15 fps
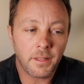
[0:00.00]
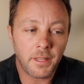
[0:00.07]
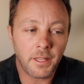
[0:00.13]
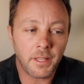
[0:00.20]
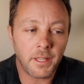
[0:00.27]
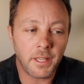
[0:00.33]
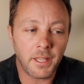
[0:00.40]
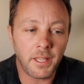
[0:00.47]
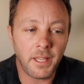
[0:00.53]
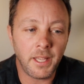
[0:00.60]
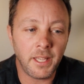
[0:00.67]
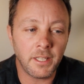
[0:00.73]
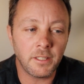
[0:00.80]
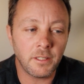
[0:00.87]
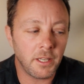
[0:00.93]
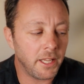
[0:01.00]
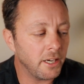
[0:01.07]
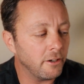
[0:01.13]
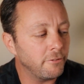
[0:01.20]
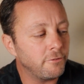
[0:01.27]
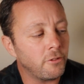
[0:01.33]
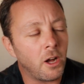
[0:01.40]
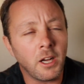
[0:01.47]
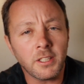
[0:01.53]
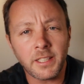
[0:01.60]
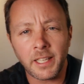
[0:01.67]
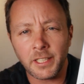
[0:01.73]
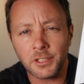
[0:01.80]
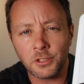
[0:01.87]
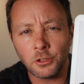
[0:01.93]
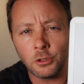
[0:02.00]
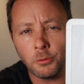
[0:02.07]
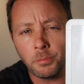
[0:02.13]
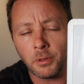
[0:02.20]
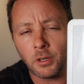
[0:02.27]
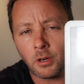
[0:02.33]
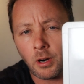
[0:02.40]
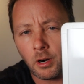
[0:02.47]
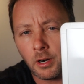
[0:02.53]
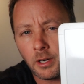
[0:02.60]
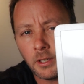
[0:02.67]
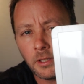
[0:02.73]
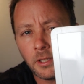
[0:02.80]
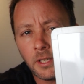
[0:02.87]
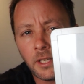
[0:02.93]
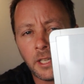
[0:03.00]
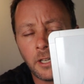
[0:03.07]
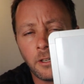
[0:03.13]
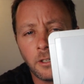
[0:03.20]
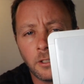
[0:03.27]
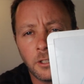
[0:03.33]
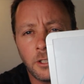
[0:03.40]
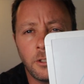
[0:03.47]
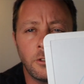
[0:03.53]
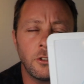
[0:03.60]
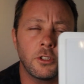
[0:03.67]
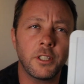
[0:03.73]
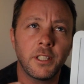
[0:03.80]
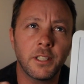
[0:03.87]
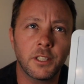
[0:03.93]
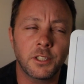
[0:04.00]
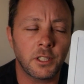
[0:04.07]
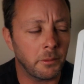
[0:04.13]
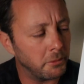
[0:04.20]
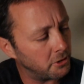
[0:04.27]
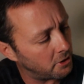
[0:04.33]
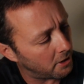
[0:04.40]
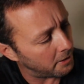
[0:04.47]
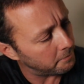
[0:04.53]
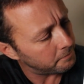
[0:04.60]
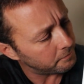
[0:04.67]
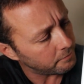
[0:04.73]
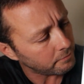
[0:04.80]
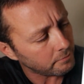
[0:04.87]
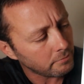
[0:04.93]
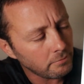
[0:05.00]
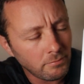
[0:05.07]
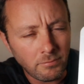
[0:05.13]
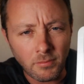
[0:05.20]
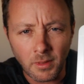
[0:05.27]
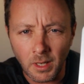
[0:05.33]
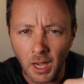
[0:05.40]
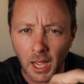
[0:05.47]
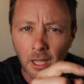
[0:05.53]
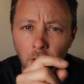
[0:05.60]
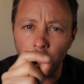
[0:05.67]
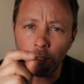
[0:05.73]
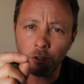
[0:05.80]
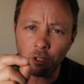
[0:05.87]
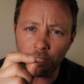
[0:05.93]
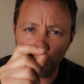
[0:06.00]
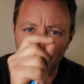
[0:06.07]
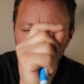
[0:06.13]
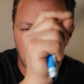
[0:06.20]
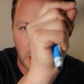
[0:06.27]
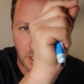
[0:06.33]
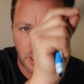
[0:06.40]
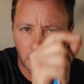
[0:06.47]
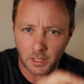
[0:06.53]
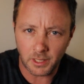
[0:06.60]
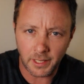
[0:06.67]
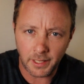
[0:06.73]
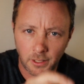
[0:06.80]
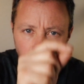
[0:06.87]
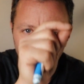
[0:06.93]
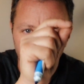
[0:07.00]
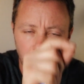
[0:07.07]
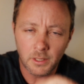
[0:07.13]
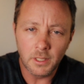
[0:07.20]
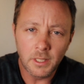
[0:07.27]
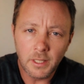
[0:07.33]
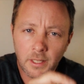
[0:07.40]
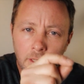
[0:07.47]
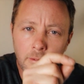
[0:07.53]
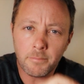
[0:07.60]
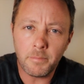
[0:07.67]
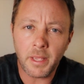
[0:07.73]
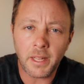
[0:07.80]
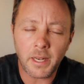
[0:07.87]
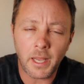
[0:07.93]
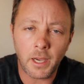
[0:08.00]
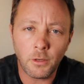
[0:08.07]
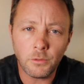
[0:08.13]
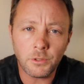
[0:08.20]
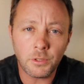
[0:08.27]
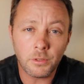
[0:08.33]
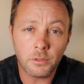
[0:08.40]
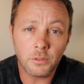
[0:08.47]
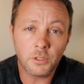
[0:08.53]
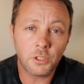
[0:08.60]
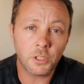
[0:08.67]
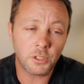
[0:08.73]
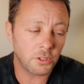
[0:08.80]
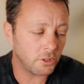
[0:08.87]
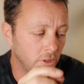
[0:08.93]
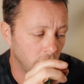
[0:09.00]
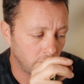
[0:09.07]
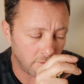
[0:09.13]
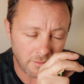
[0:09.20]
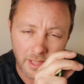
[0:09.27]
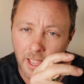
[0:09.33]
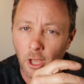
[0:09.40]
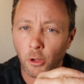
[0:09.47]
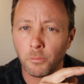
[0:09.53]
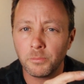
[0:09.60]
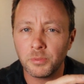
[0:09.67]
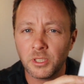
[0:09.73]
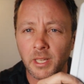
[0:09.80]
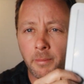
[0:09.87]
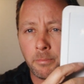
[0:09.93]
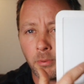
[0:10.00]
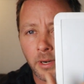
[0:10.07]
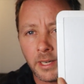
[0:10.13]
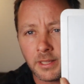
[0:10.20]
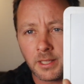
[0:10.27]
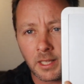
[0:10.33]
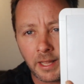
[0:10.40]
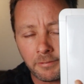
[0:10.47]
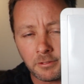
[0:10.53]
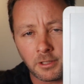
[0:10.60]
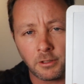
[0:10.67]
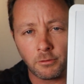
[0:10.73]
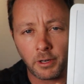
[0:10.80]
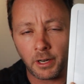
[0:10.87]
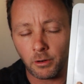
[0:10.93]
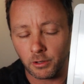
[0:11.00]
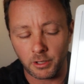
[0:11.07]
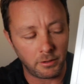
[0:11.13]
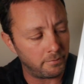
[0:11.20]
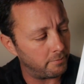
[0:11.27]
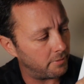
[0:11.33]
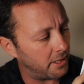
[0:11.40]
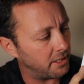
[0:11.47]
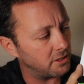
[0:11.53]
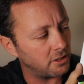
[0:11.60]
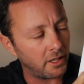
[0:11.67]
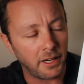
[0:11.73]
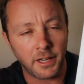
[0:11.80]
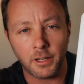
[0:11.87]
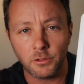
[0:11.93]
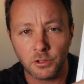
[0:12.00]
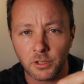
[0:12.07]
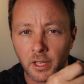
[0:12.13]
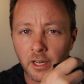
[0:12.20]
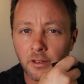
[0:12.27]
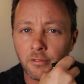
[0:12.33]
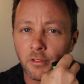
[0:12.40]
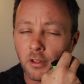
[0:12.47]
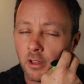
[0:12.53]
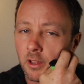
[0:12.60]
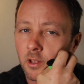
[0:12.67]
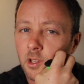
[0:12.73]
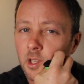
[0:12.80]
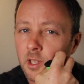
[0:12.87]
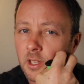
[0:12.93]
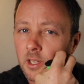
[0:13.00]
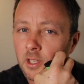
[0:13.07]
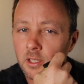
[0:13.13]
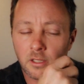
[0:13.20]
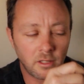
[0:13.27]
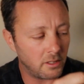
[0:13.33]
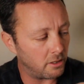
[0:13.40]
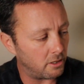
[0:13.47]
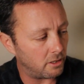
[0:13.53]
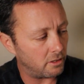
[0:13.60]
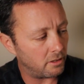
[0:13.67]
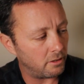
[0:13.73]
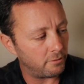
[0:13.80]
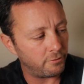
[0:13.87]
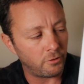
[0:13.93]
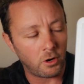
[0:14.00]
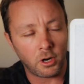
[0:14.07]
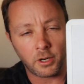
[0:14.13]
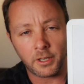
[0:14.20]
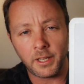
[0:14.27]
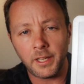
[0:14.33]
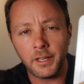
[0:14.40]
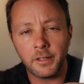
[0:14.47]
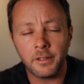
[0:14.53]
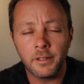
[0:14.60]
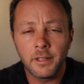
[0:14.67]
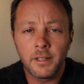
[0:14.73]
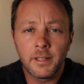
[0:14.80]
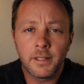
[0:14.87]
In a frog that is super hard here, usually in the summertime, I'll usually just cut a little bit out just to help separate the left and right, or the inside and outside of the frog here.